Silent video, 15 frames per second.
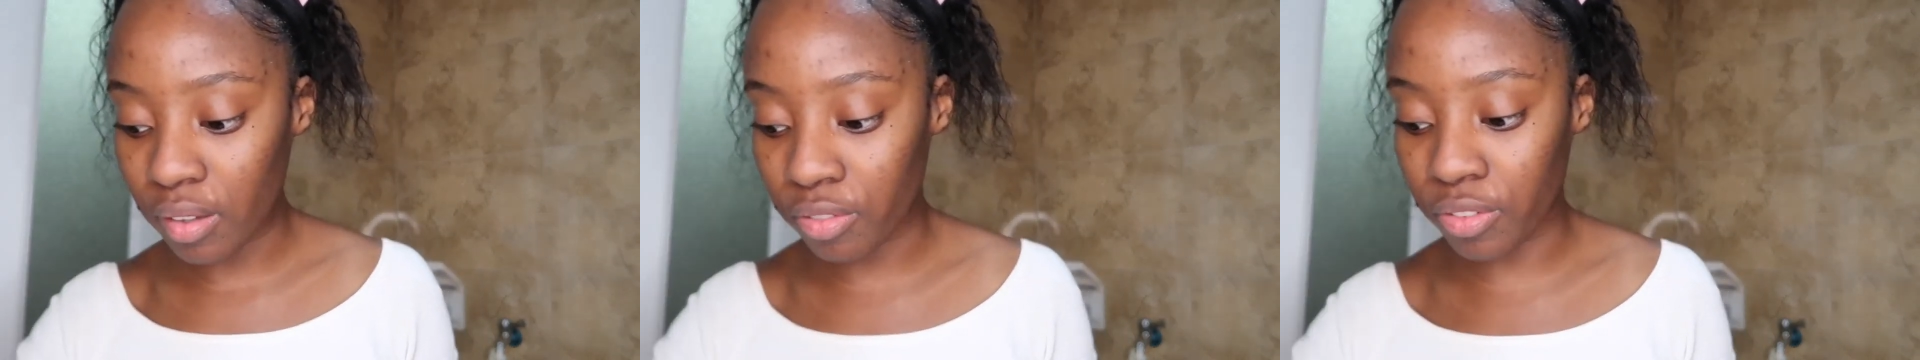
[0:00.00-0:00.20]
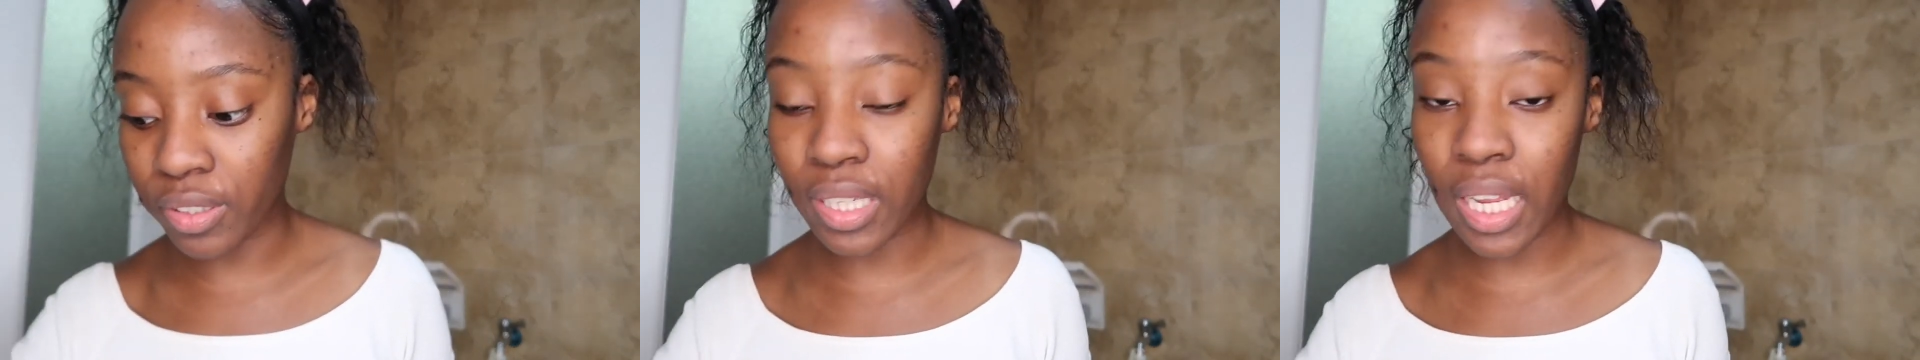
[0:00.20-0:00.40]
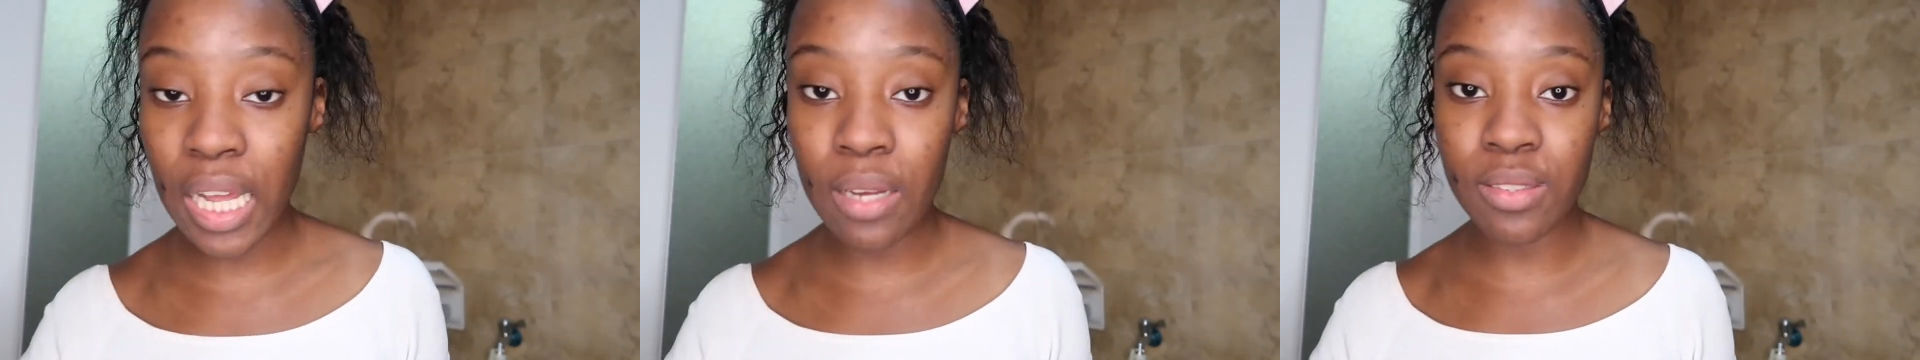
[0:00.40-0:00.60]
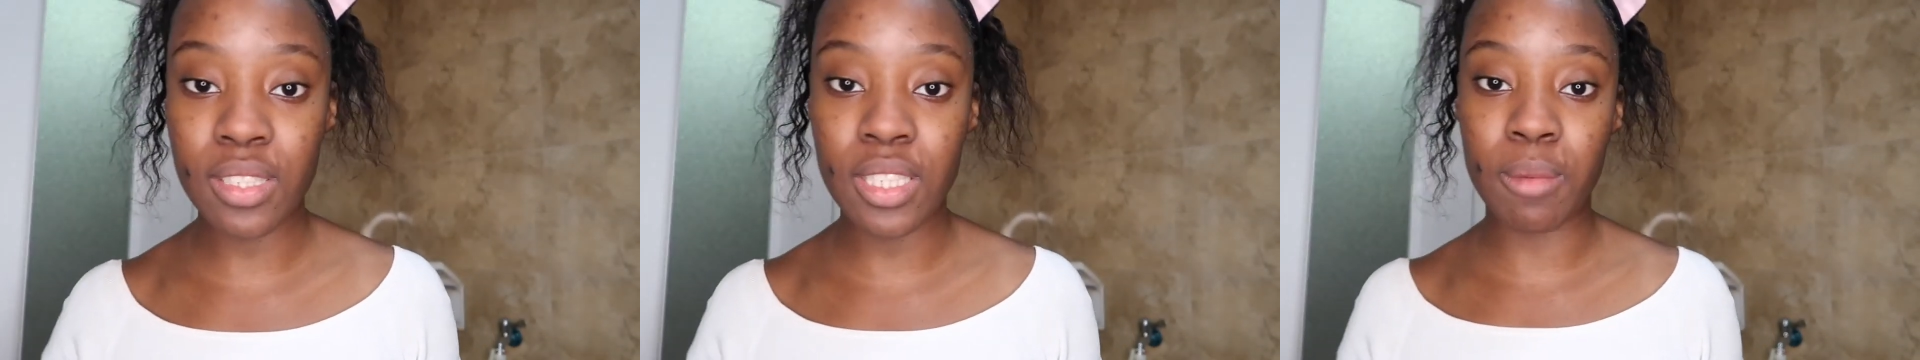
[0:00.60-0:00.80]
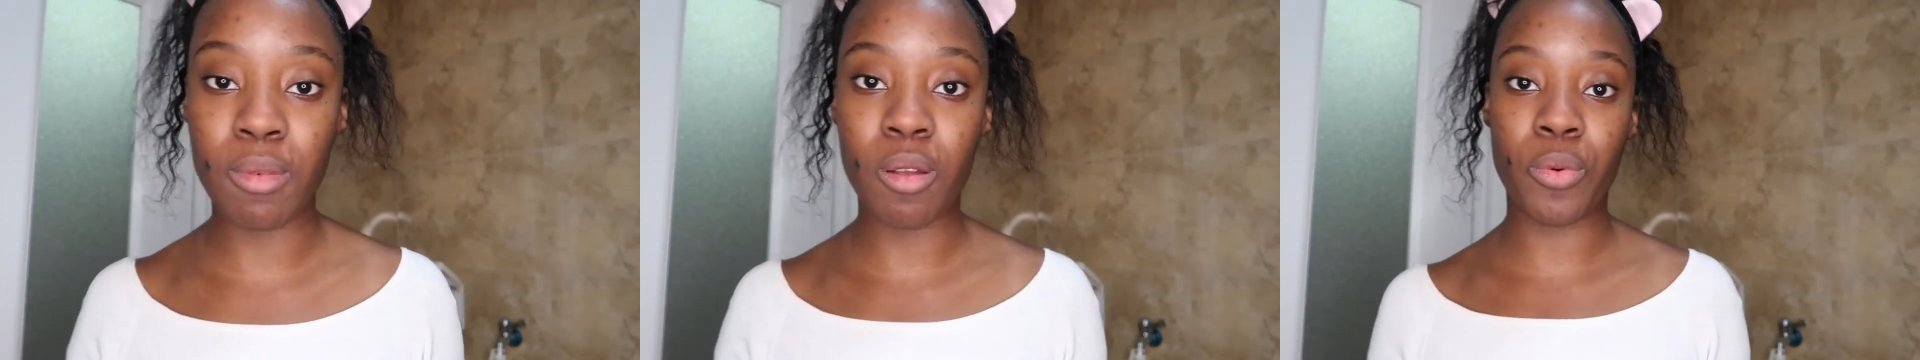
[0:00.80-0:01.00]
for now,
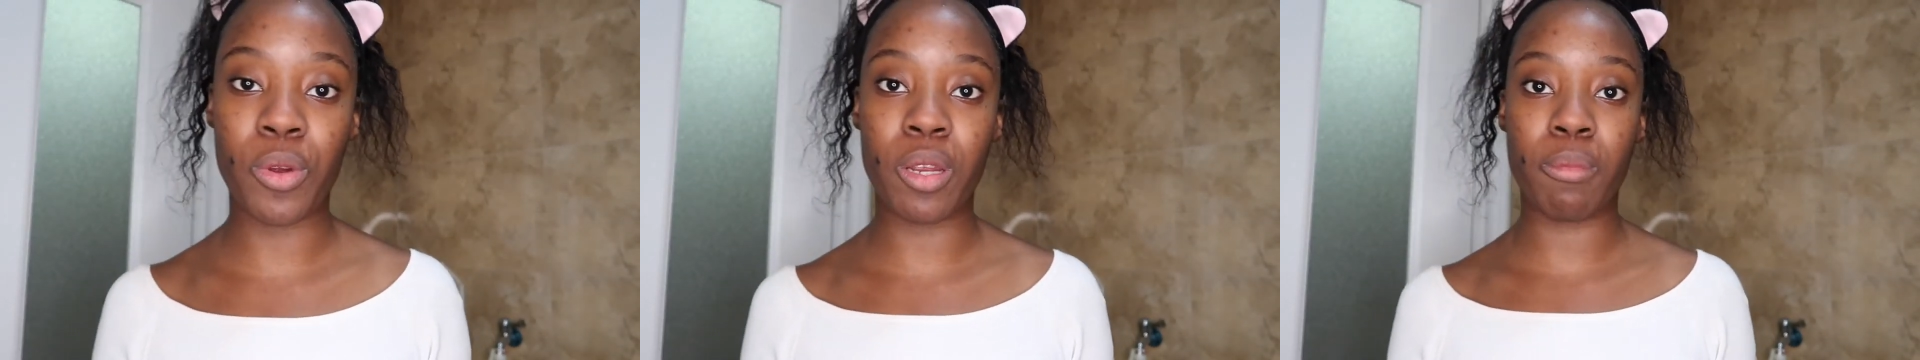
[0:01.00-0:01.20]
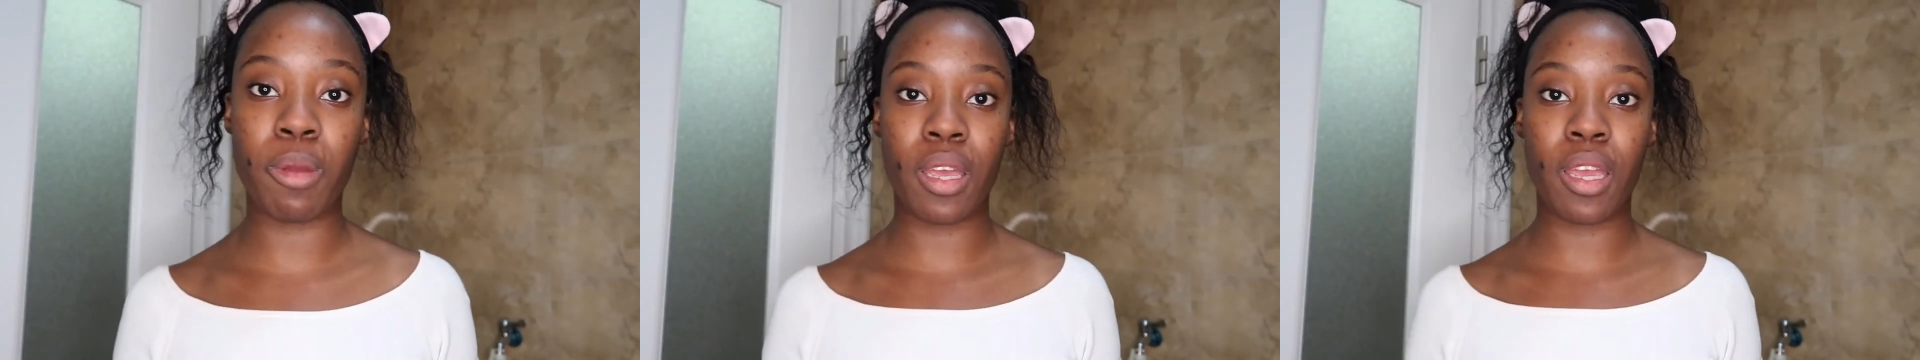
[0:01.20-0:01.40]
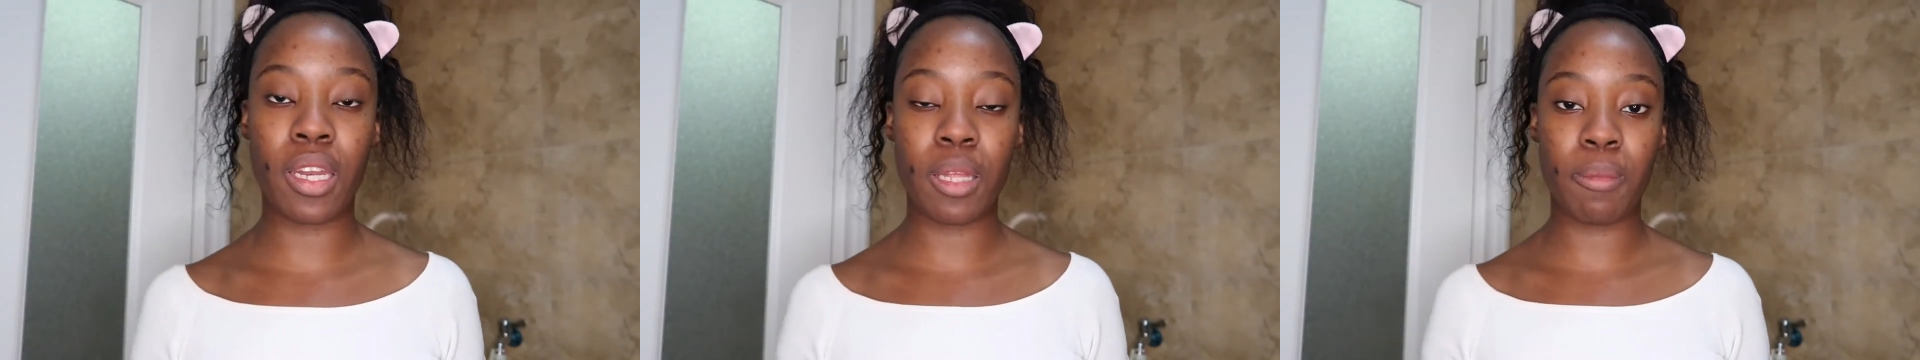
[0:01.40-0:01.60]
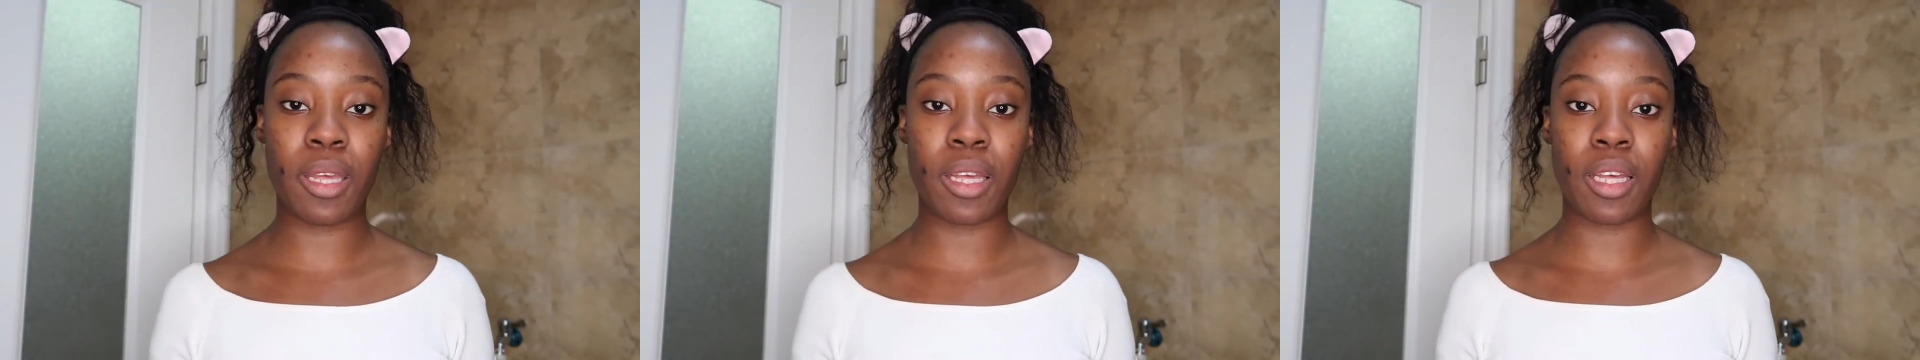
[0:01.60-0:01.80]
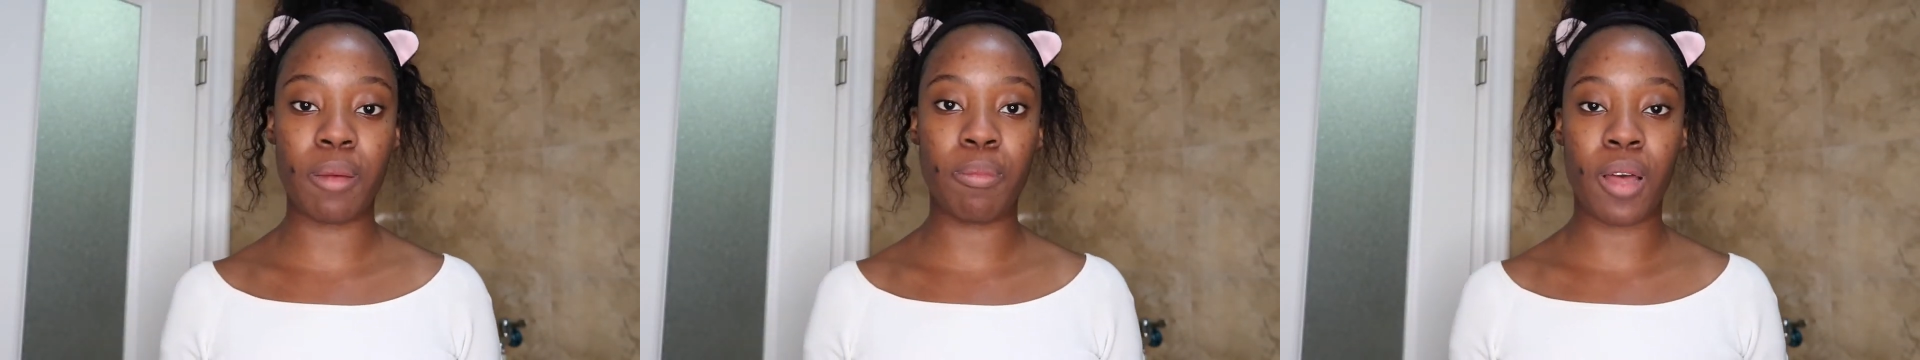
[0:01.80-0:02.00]
since I'm not wearing any
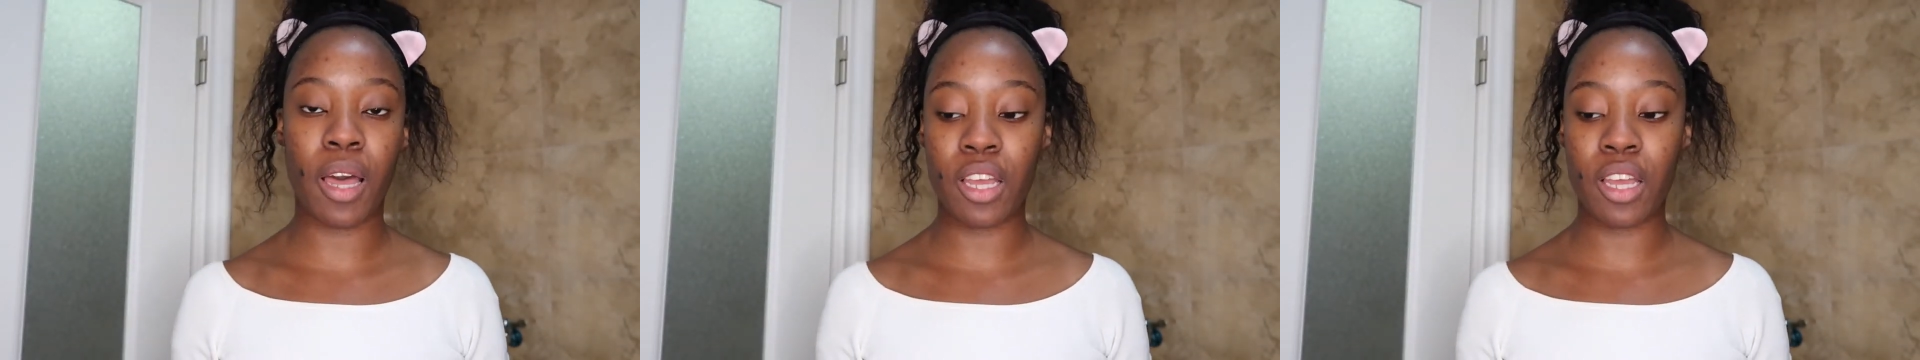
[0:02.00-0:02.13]
makeup,